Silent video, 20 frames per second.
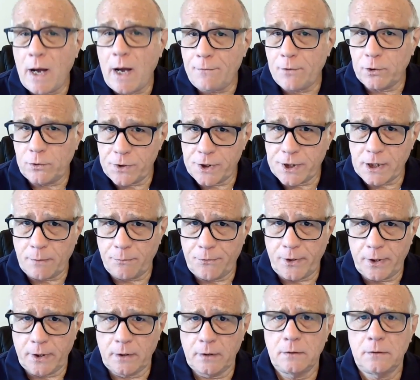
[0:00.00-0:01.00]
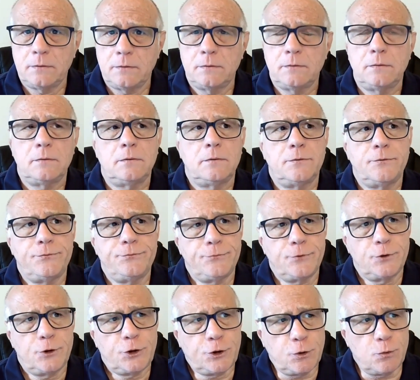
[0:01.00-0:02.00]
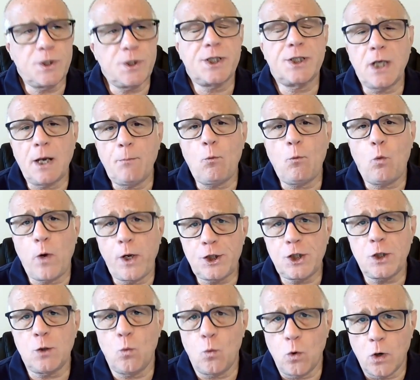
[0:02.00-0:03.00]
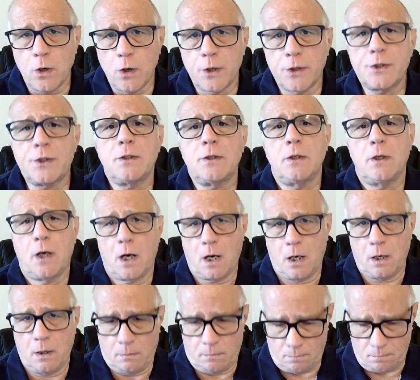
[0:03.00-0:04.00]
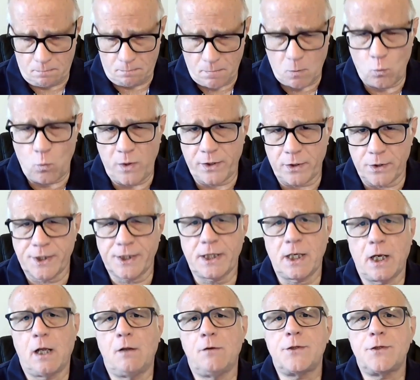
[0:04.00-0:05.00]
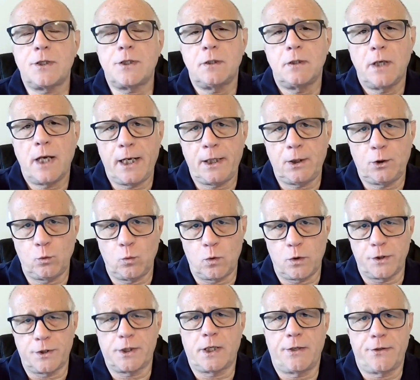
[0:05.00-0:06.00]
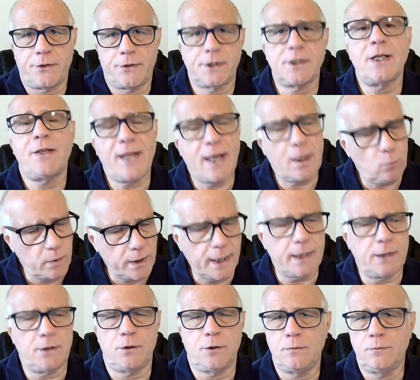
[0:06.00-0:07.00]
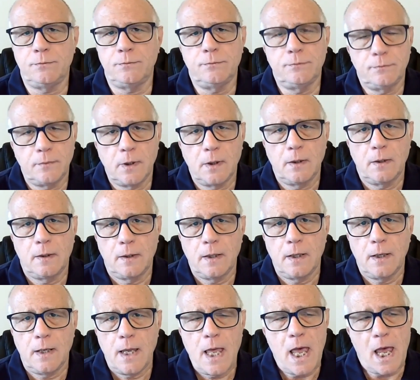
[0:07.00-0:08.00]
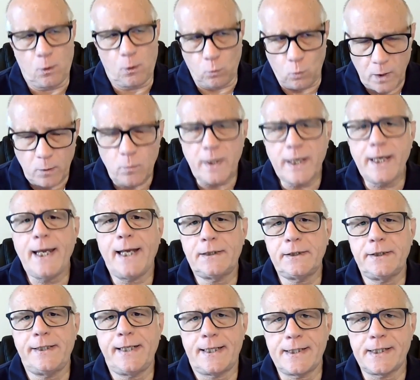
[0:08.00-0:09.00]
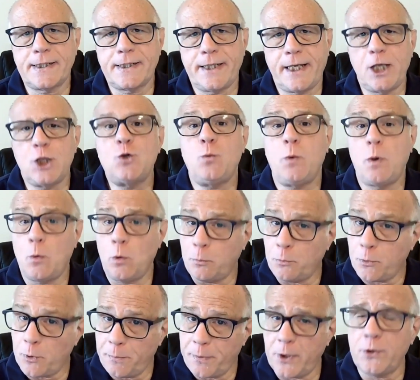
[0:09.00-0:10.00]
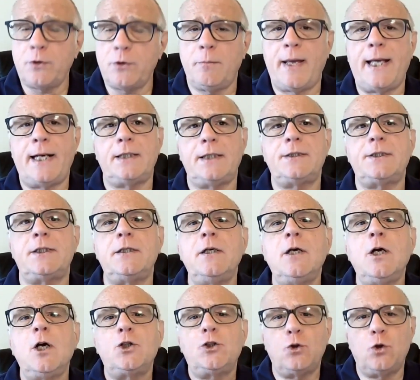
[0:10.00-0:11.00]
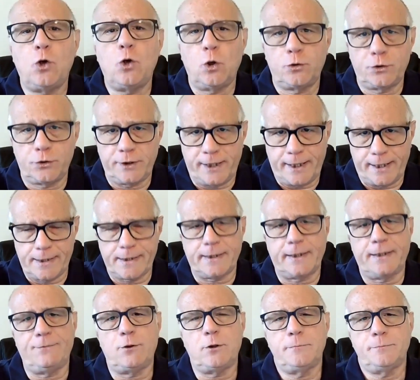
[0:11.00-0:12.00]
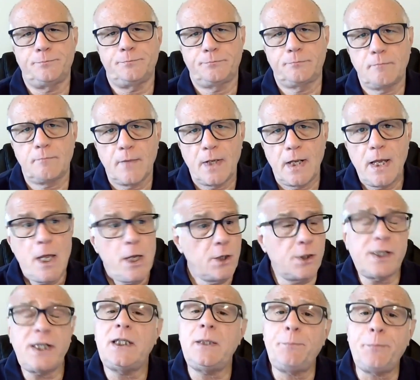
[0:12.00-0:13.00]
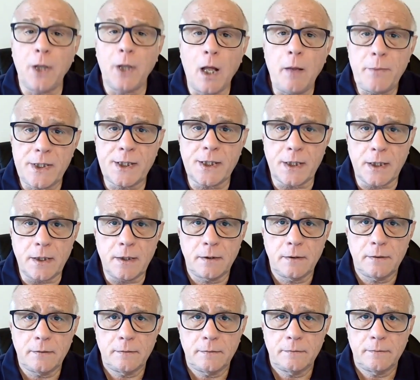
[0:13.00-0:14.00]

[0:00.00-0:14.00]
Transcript: however, do something to stop waging wars with ourselves and towards others. That we can do. And when we get to that stage, we will prepare humanity to go to the next level. You see, diplomacy.